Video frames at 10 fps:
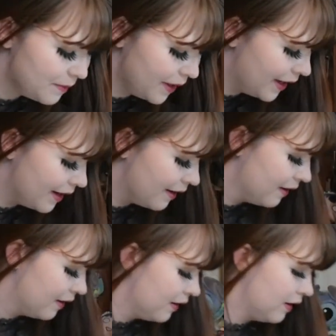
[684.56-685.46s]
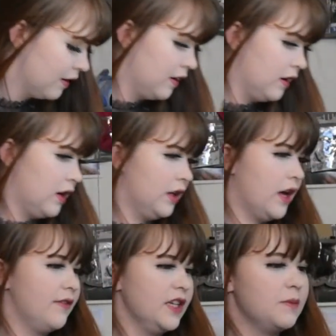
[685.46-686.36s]
been a
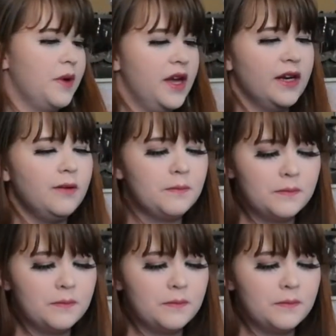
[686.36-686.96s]
lot of explaining,